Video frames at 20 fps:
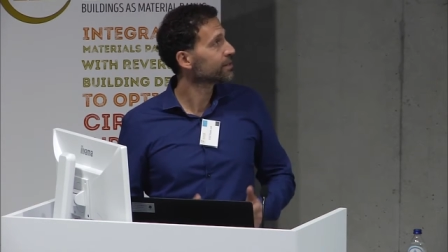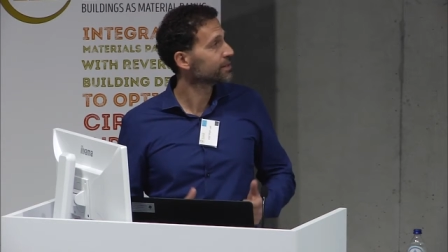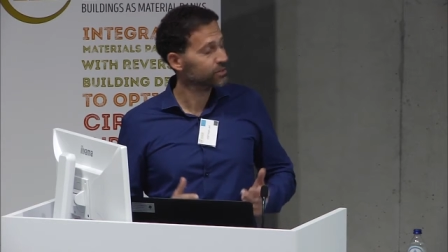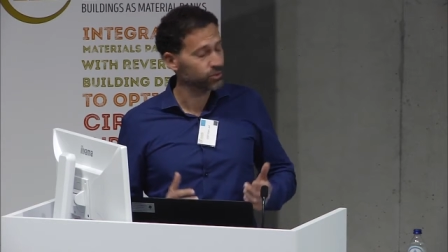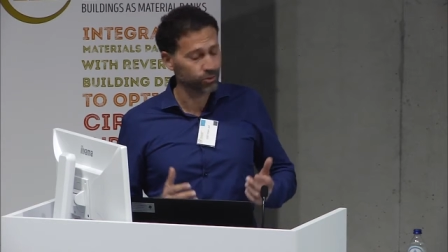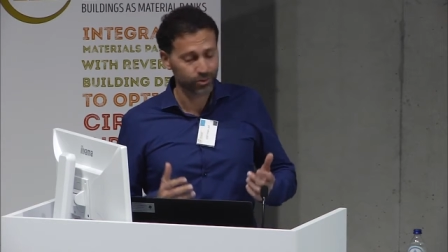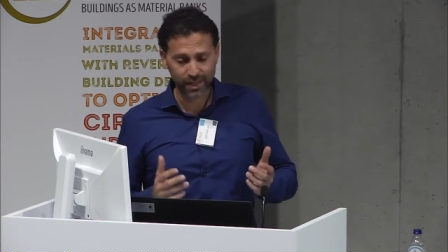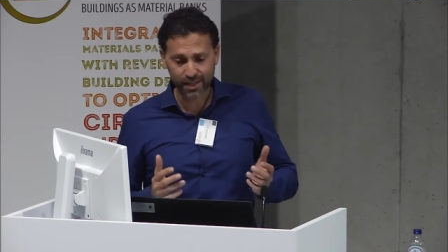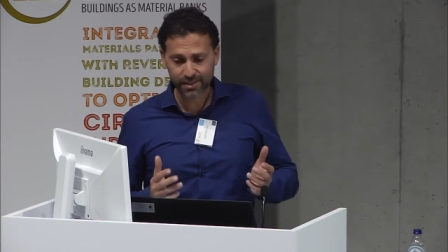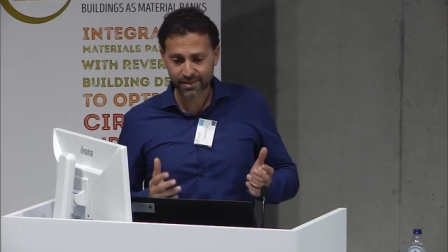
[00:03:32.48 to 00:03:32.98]

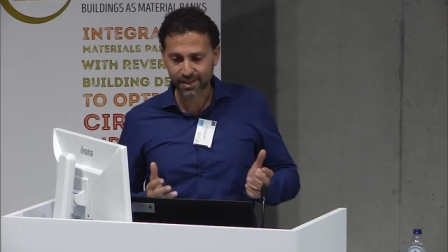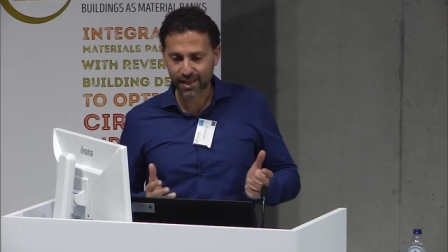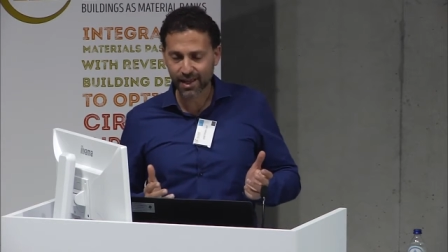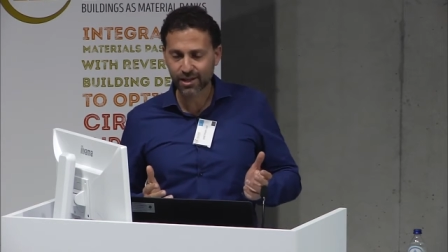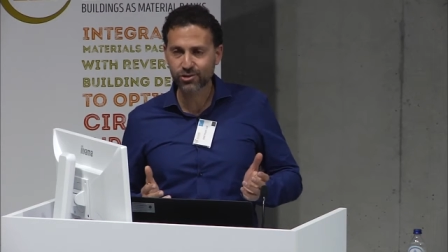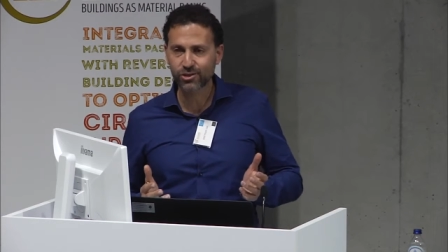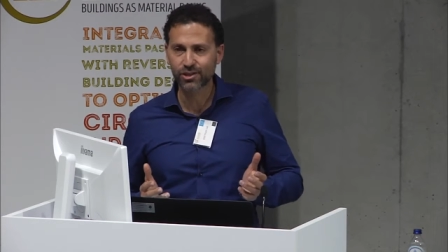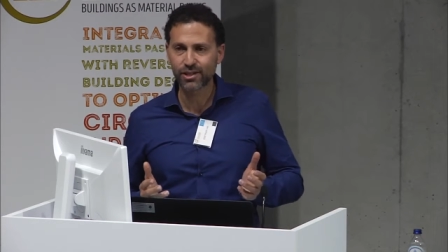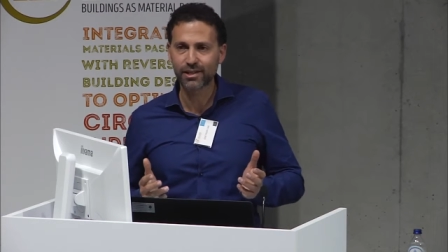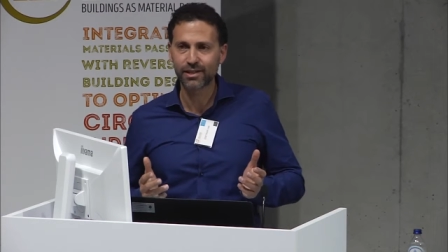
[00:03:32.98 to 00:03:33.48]
so that's
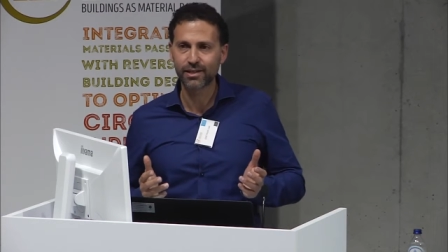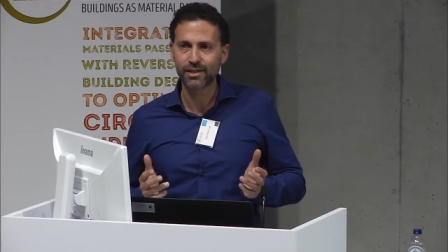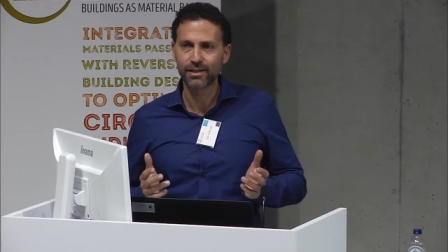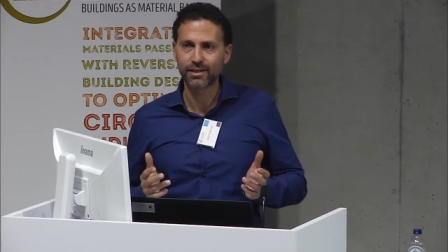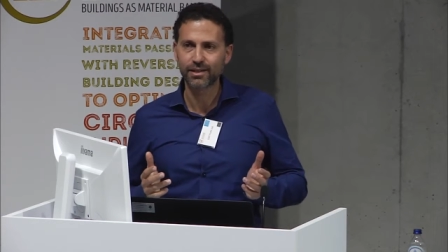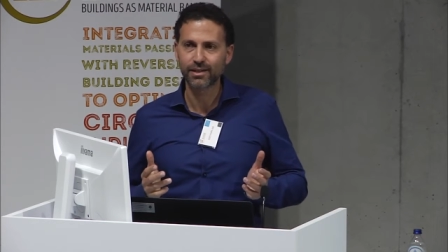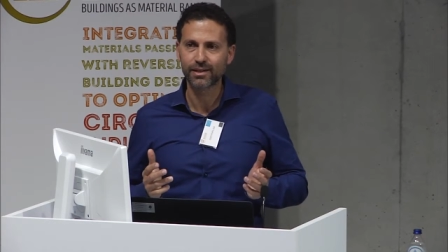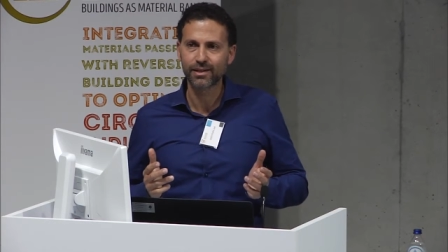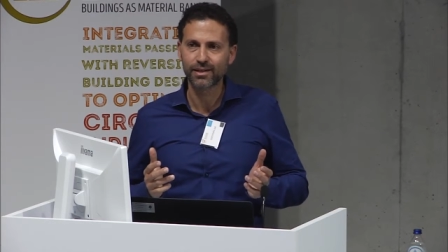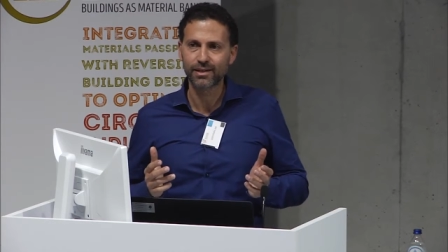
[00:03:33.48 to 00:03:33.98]
actually,
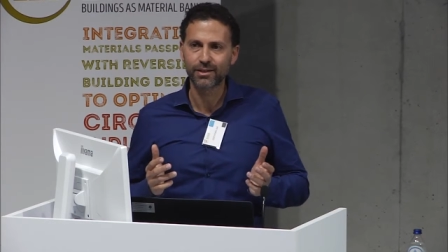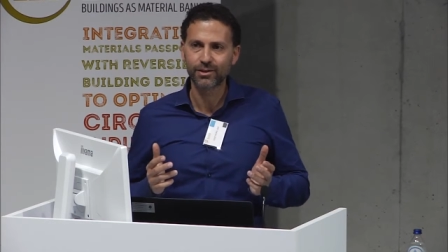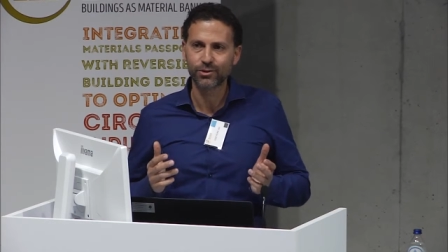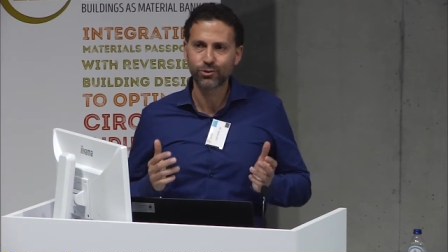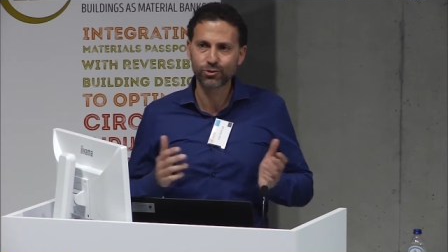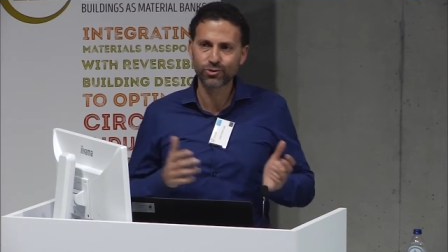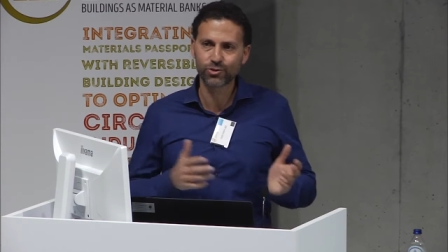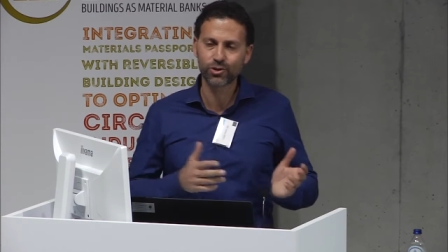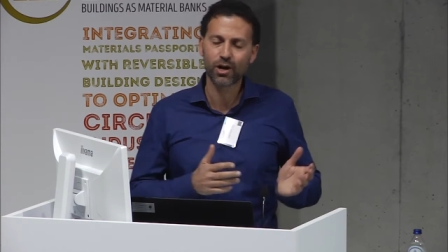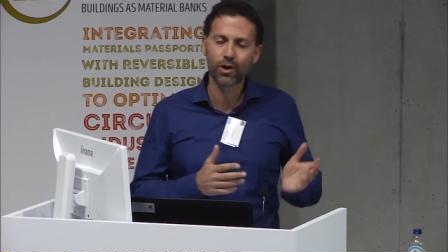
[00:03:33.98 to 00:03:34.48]

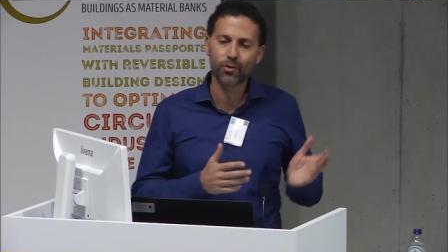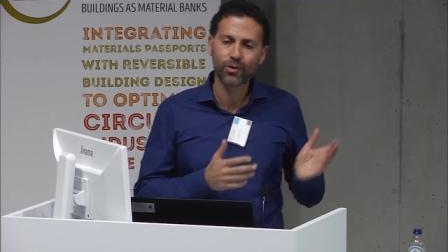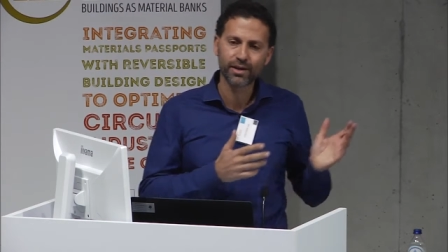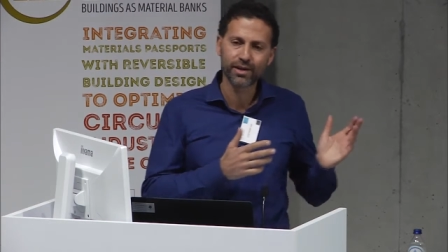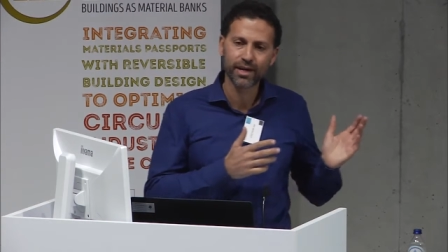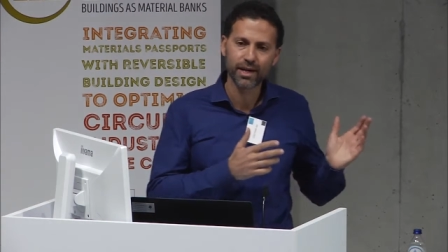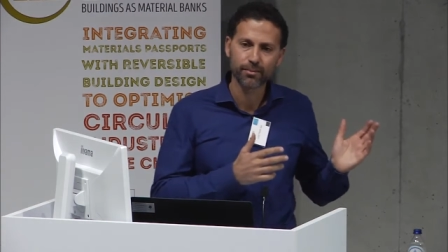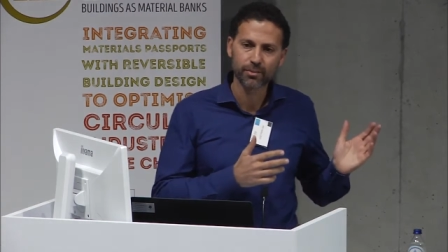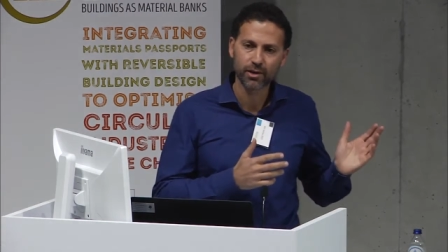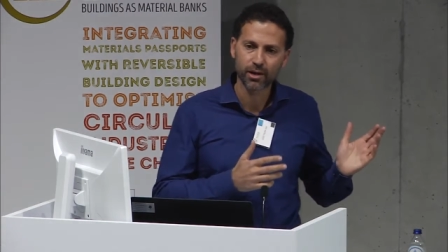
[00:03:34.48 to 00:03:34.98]
you saw our
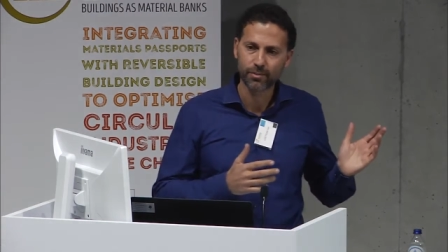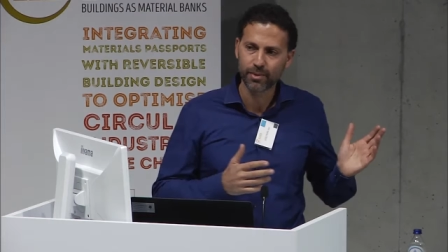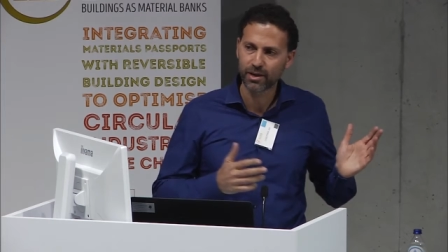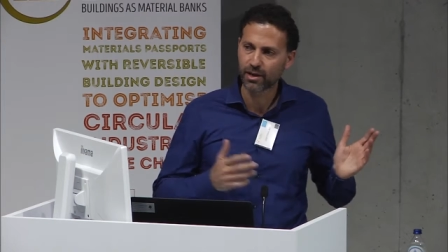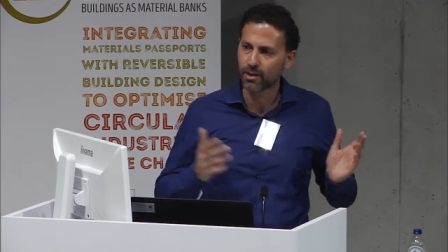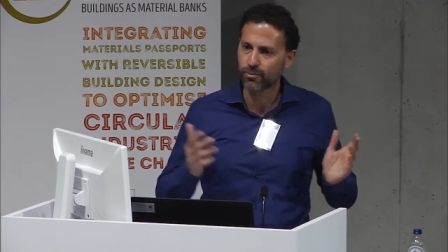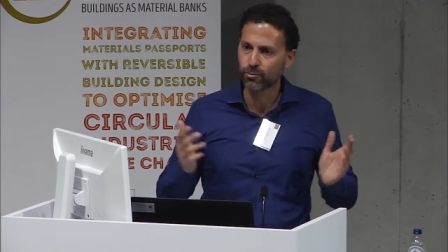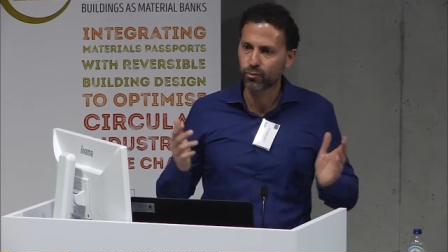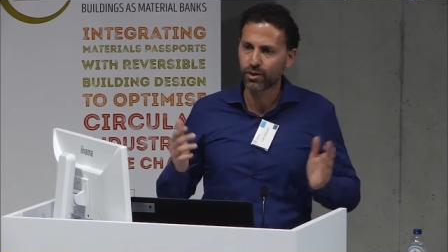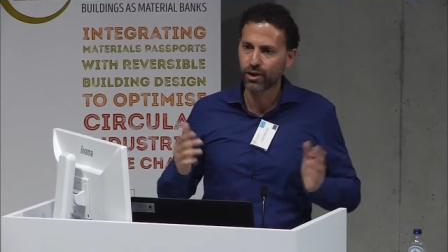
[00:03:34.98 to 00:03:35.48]
name coming
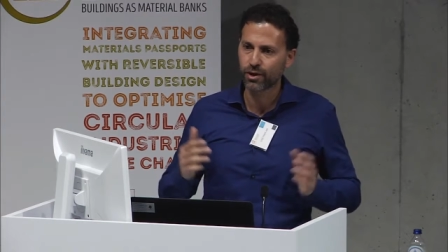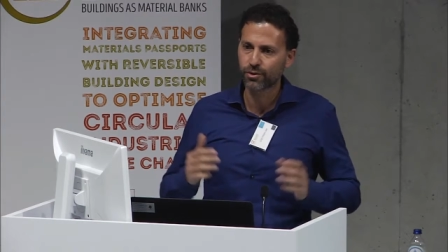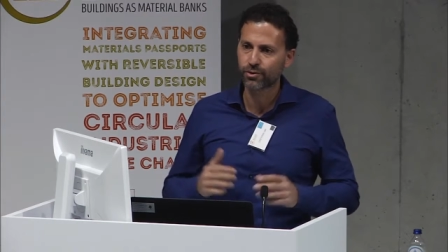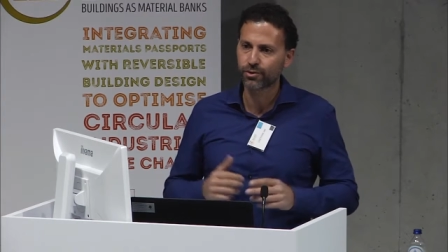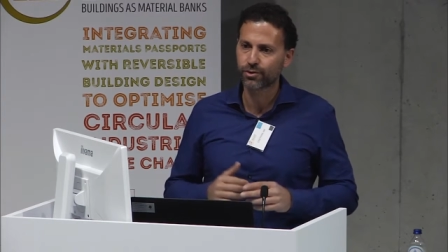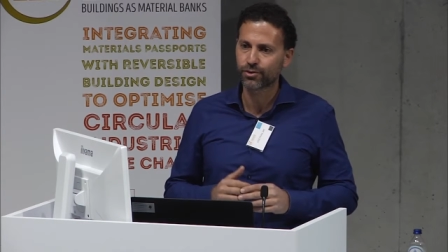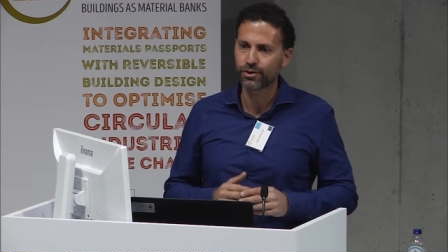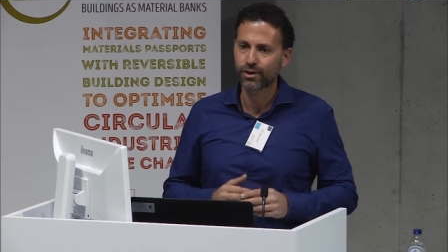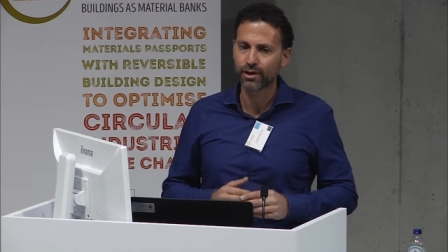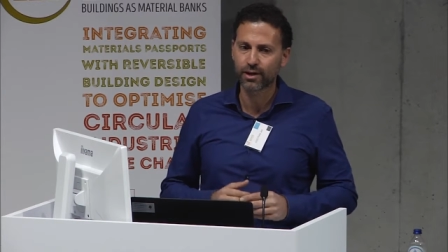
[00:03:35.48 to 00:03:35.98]
up with other,